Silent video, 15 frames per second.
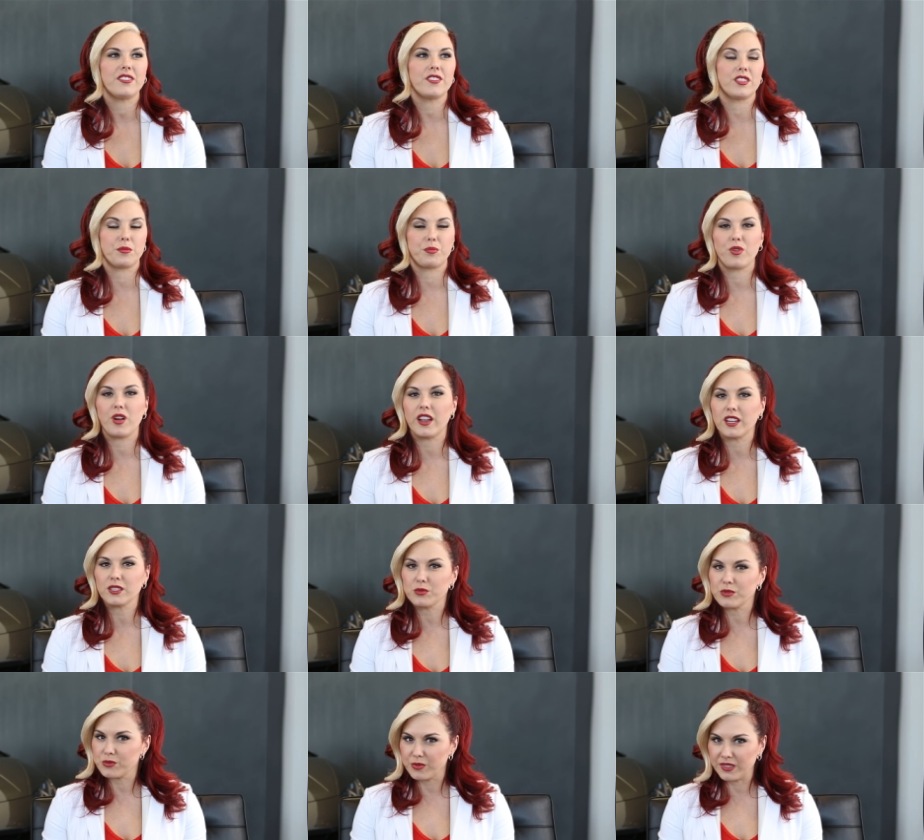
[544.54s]
I thought the
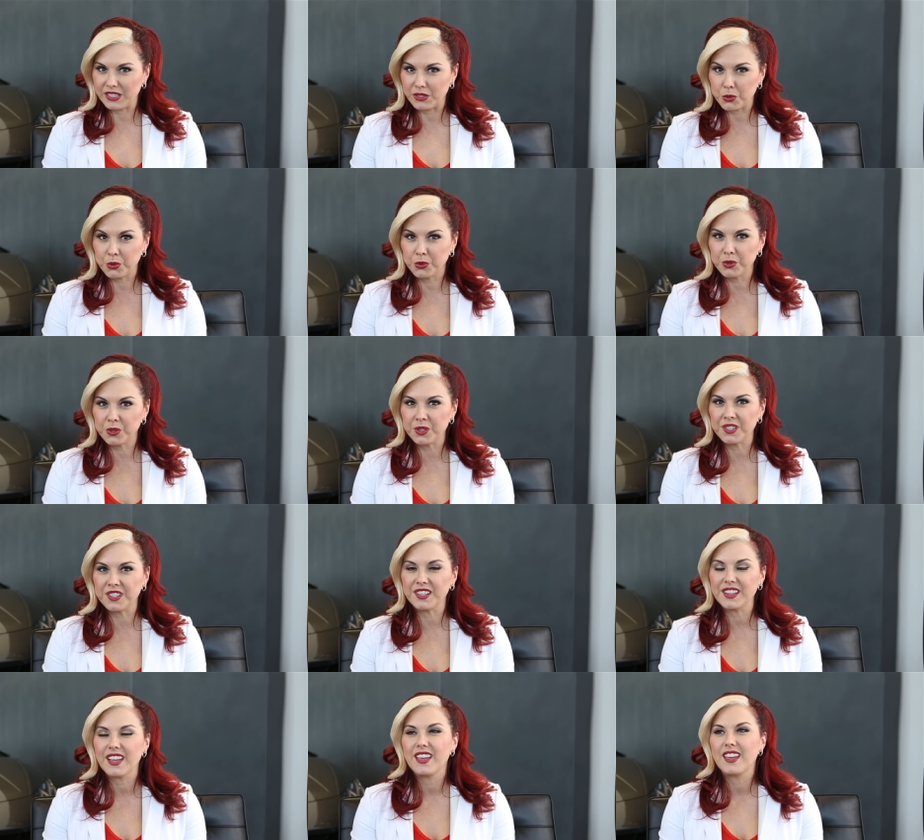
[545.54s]
product was really
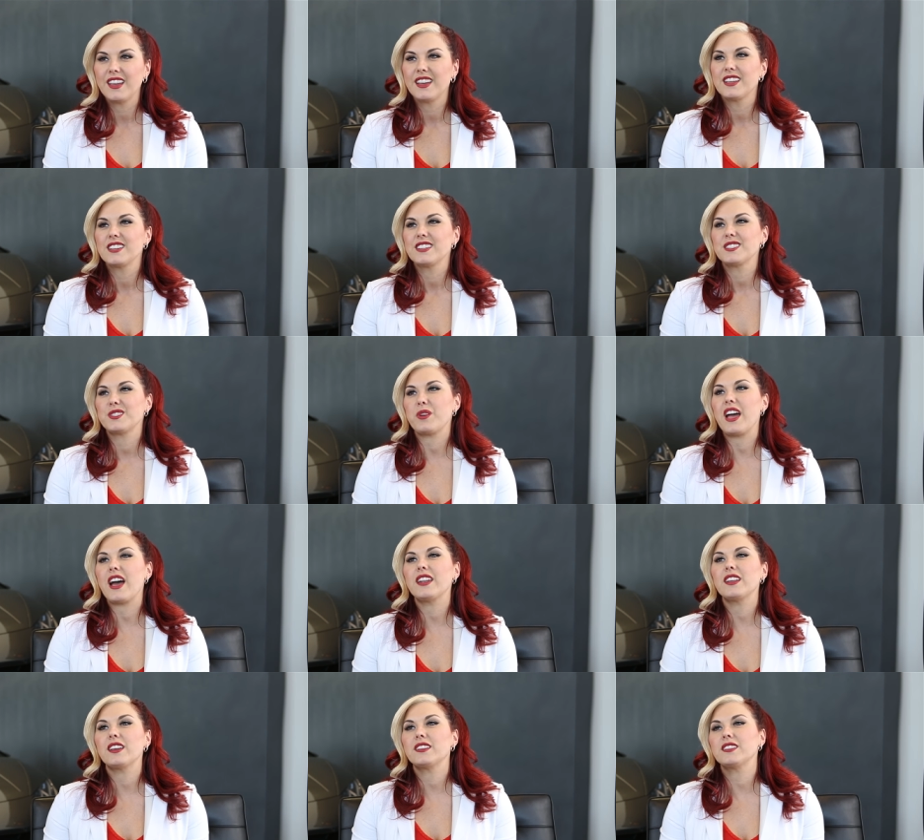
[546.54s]
cool. So I
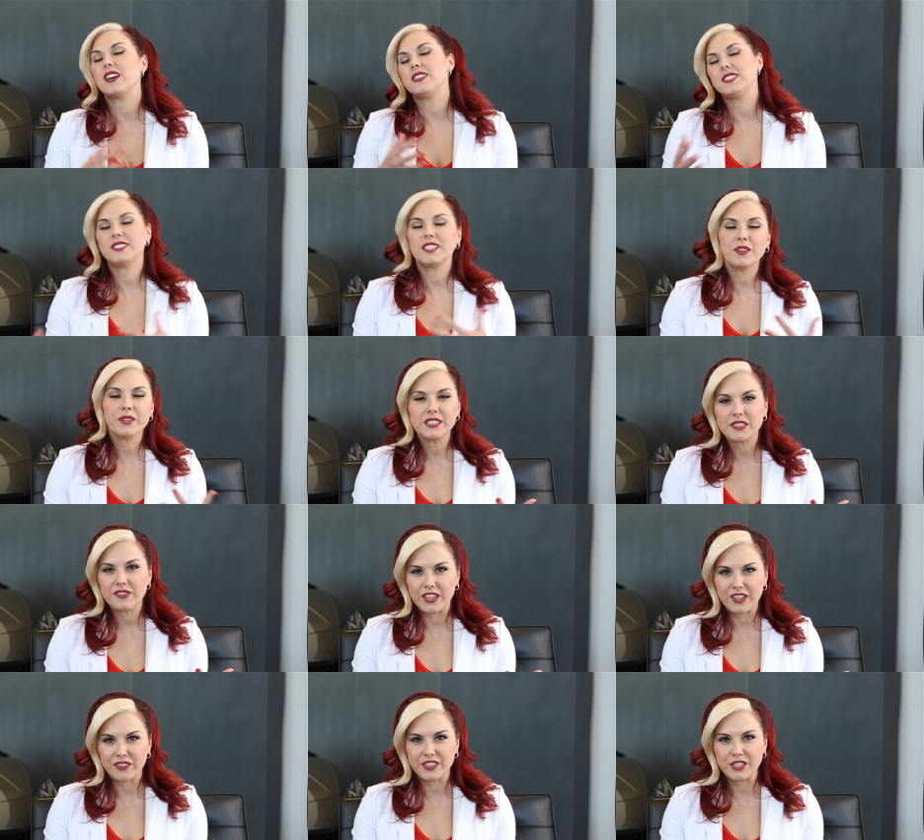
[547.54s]
had a, a series
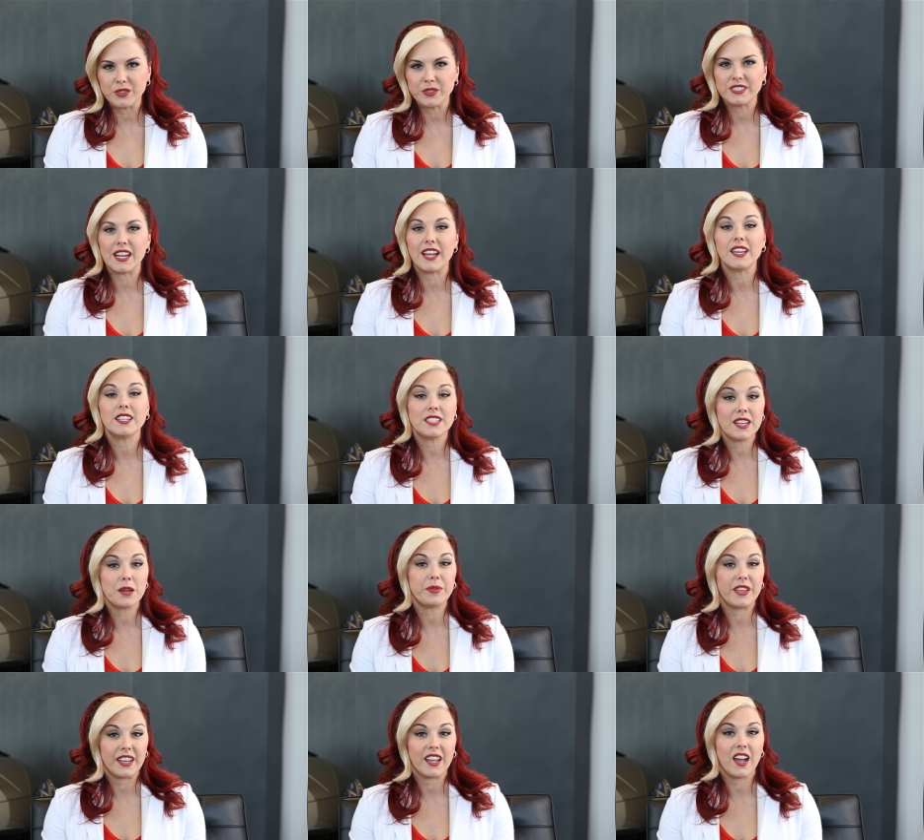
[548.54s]
of interviews and I ended
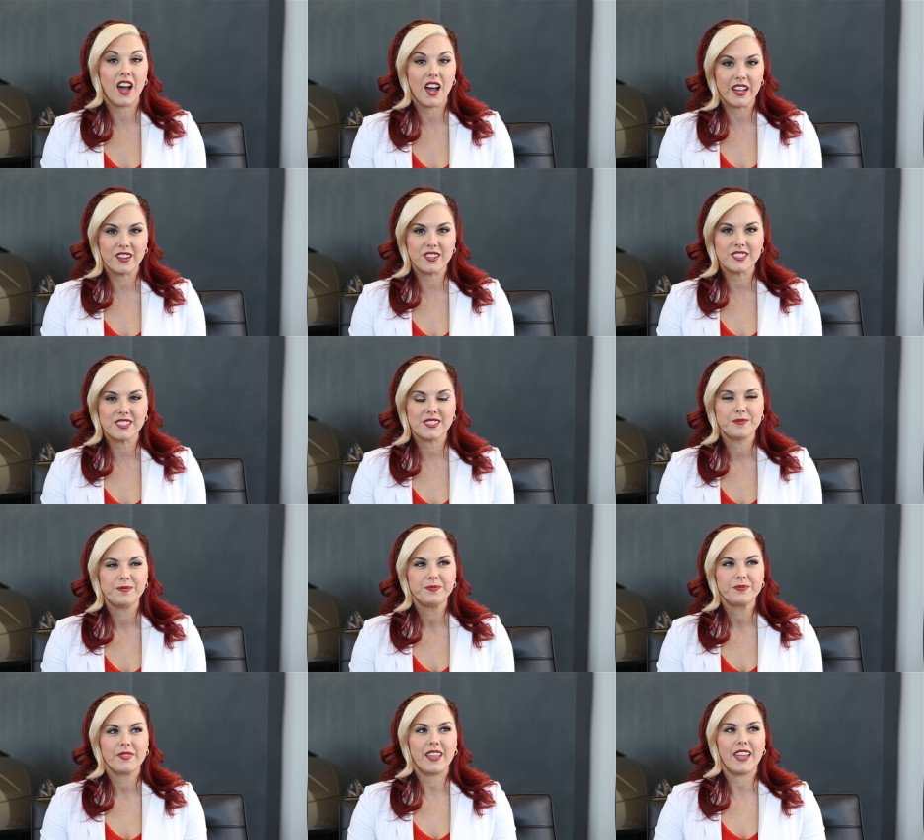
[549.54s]
up getting hired.
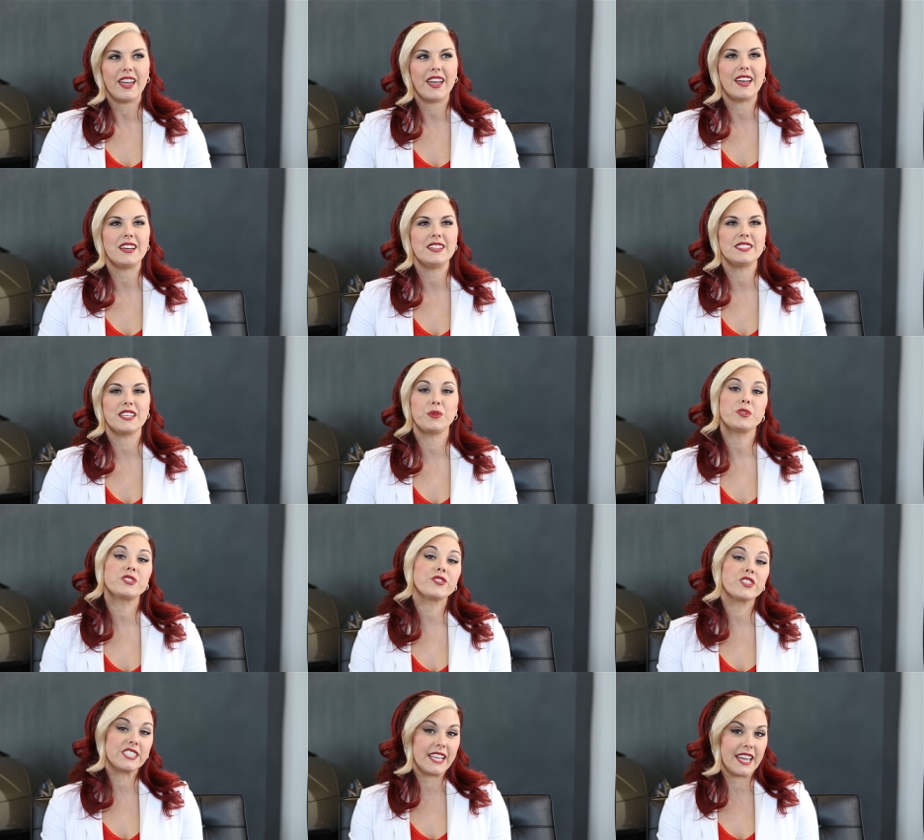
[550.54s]
And it
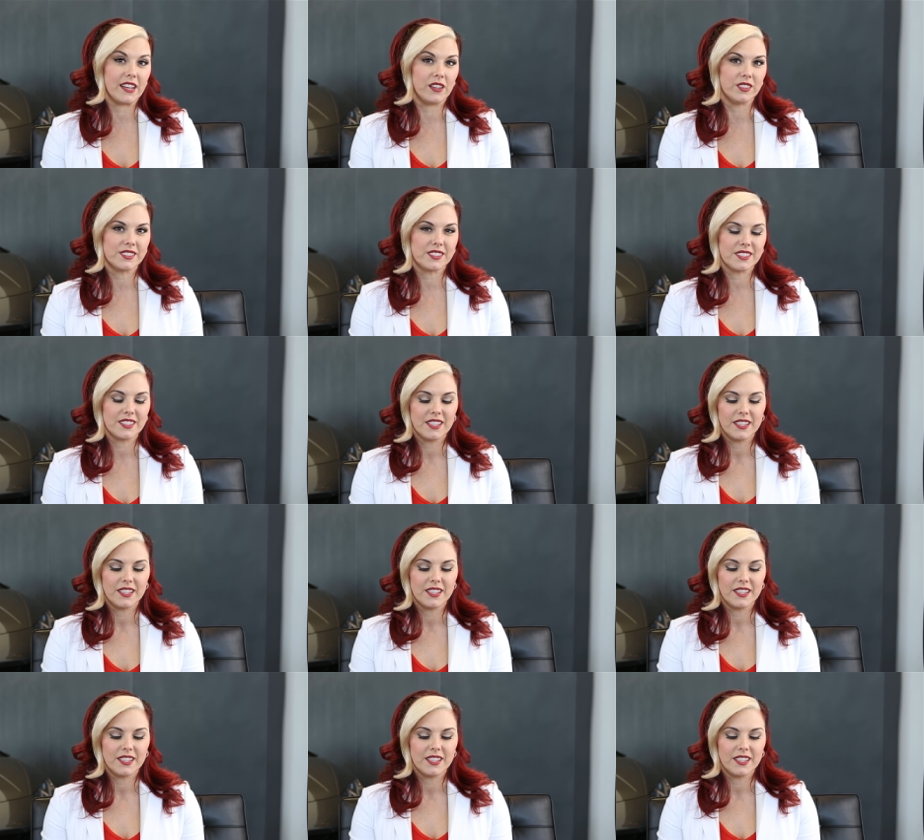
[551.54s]
was for sales.